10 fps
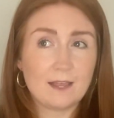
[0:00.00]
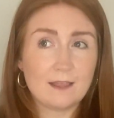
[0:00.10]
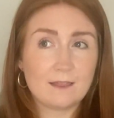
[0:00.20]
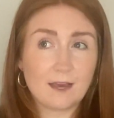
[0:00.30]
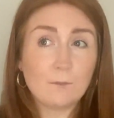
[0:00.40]

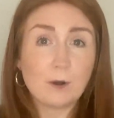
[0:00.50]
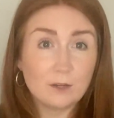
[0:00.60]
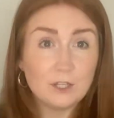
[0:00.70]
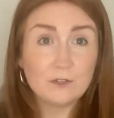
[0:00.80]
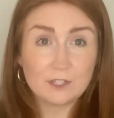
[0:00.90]
that
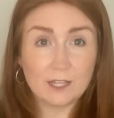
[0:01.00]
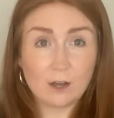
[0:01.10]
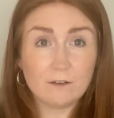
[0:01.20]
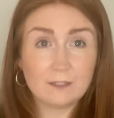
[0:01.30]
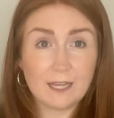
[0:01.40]
usually
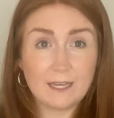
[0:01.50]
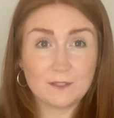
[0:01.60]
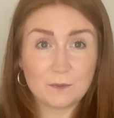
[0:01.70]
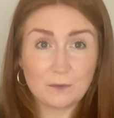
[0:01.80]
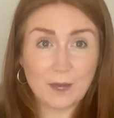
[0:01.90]

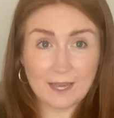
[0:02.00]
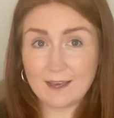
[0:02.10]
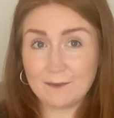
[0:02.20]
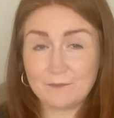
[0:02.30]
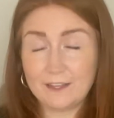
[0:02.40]
correlates with the way that
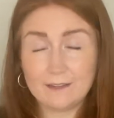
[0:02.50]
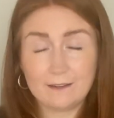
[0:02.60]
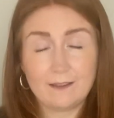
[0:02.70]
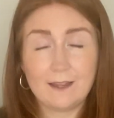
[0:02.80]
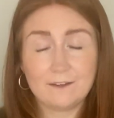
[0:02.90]
I'm feeling
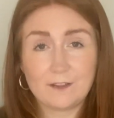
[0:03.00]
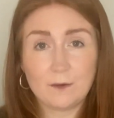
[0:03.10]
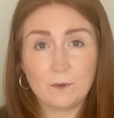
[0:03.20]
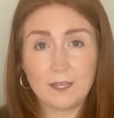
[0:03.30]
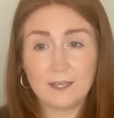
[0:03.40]
at the end of
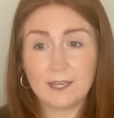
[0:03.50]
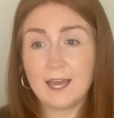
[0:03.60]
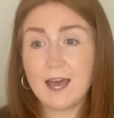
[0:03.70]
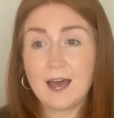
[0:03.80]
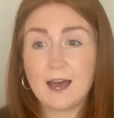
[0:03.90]
that week.
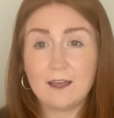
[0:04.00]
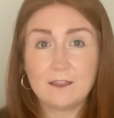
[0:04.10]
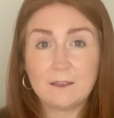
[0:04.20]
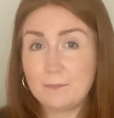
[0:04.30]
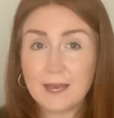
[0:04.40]

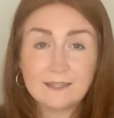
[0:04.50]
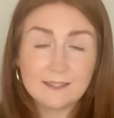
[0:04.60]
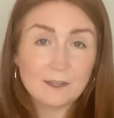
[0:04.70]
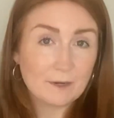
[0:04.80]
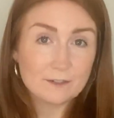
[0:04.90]
The best
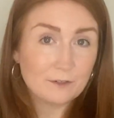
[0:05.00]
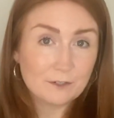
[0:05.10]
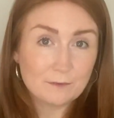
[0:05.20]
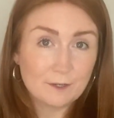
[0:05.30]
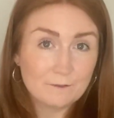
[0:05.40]
thing about
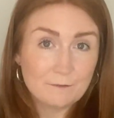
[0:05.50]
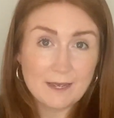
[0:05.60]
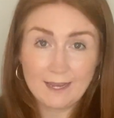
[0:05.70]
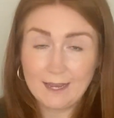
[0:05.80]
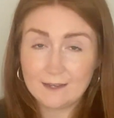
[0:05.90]
social work for
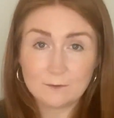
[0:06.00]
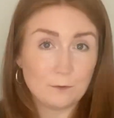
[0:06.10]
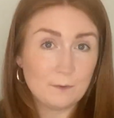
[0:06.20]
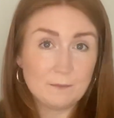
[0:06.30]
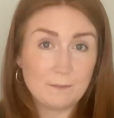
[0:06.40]
me has
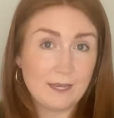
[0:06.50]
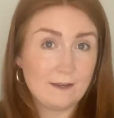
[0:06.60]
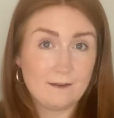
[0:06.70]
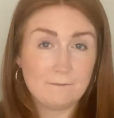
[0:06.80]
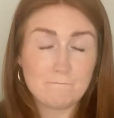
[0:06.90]
always
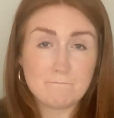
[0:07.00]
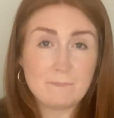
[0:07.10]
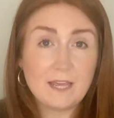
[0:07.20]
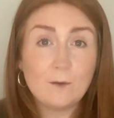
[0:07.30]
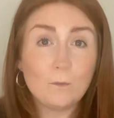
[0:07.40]
been
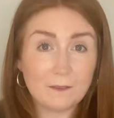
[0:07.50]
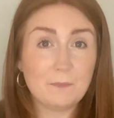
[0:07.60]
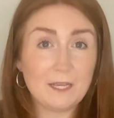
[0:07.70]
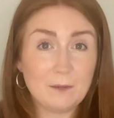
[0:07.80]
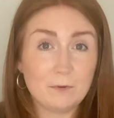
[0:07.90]
being with
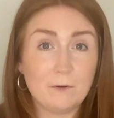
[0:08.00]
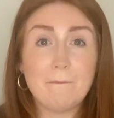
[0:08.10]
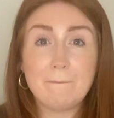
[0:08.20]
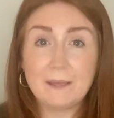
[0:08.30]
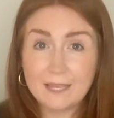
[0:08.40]
people,
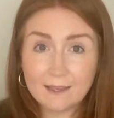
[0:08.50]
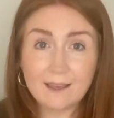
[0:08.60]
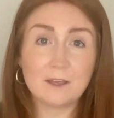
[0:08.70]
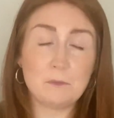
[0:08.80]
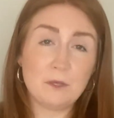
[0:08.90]
being
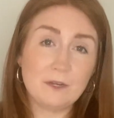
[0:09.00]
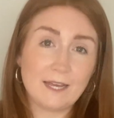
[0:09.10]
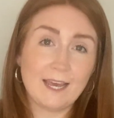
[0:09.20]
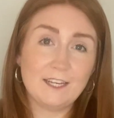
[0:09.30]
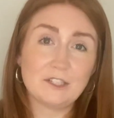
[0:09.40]
in
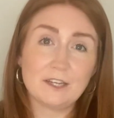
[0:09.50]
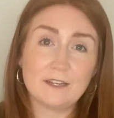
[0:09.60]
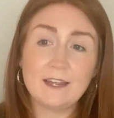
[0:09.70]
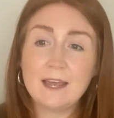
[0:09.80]
communication,